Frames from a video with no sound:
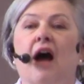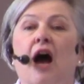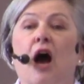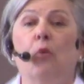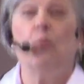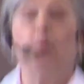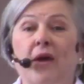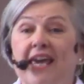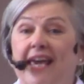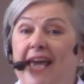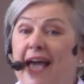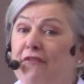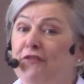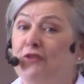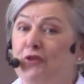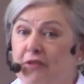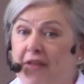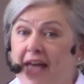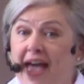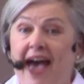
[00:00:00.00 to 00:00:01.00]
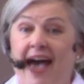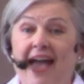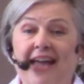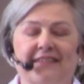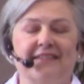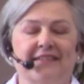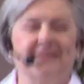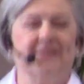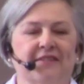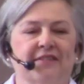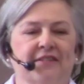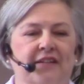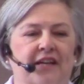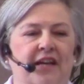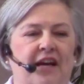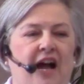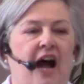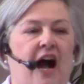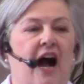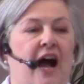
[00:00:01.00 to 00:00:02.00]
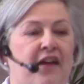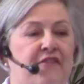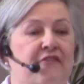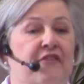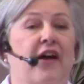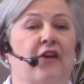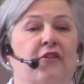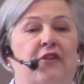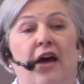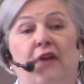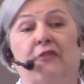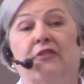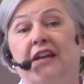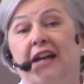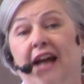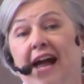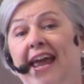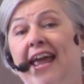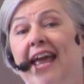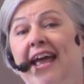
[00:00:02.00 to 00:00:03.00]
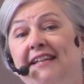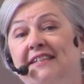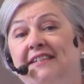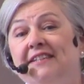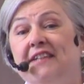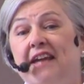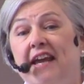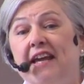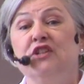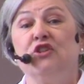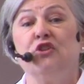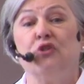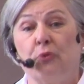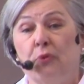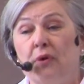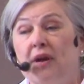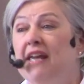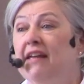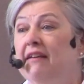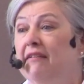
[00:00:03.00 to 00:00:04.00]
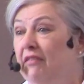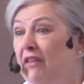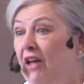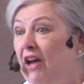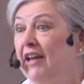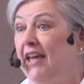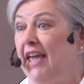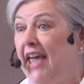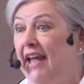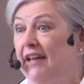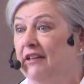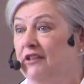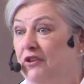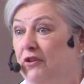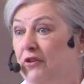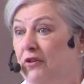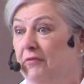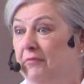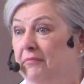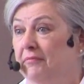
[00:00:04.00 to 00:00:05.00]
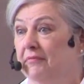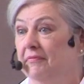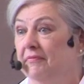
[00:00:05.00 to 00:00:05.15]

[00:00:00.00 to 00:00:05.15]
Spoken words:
A week after that, I found out that I had stage 3 lung cancer.